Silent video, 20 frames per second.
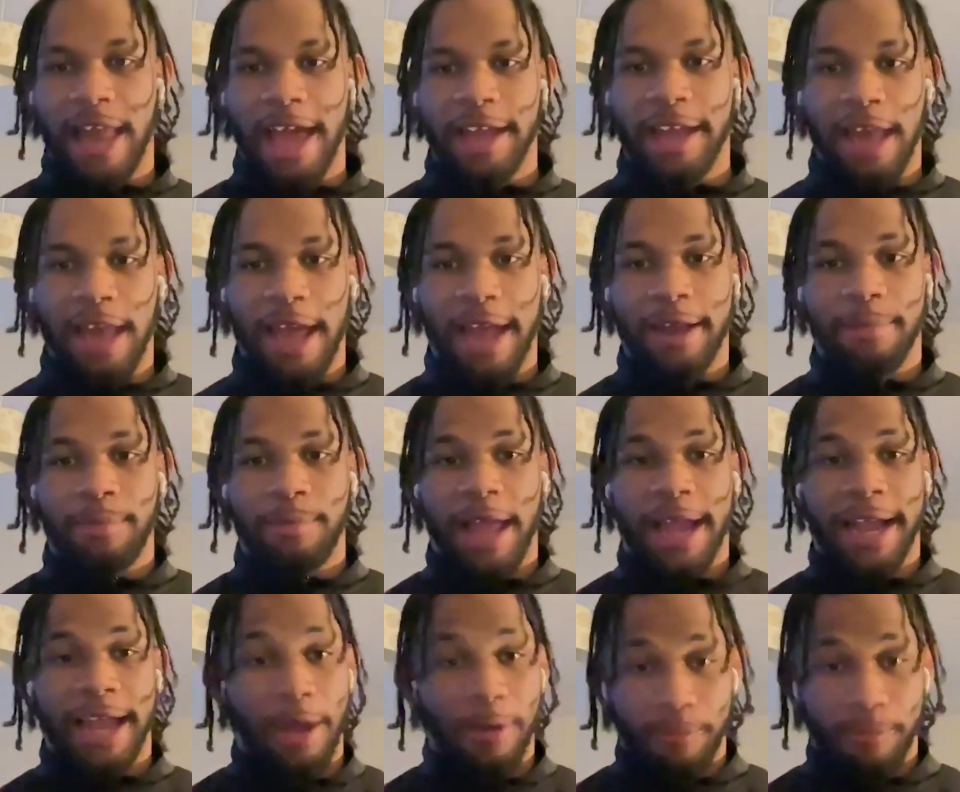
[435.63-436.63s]

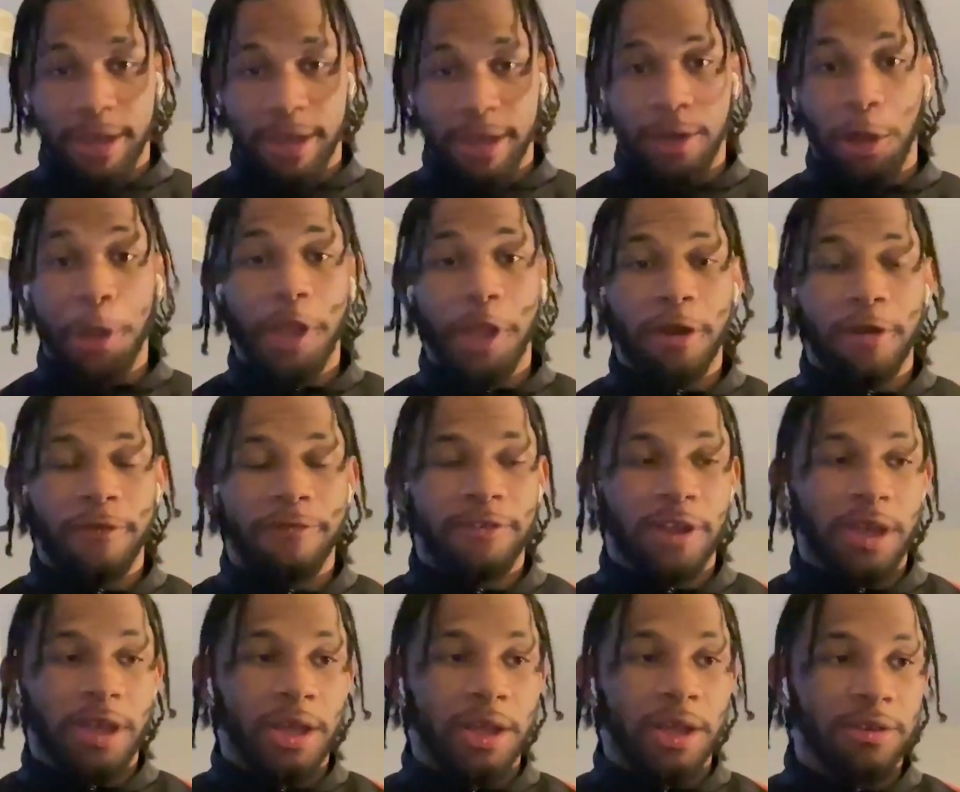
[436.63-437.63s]
Like I've been lucky enough
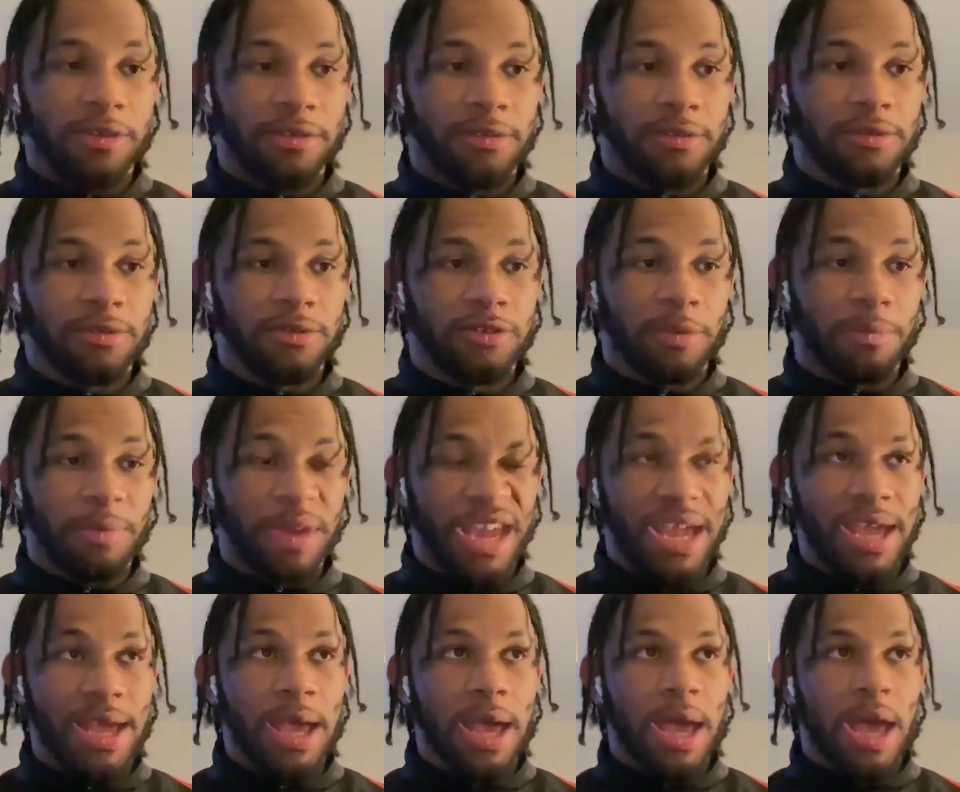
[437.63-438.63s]
to
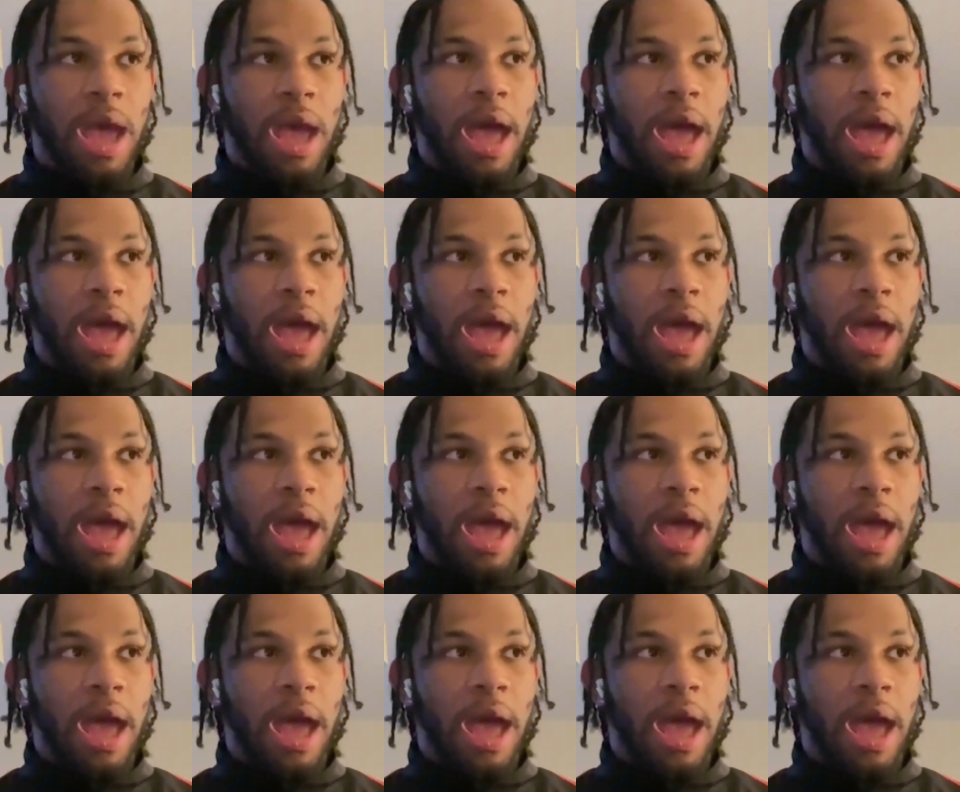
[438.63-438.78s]
be.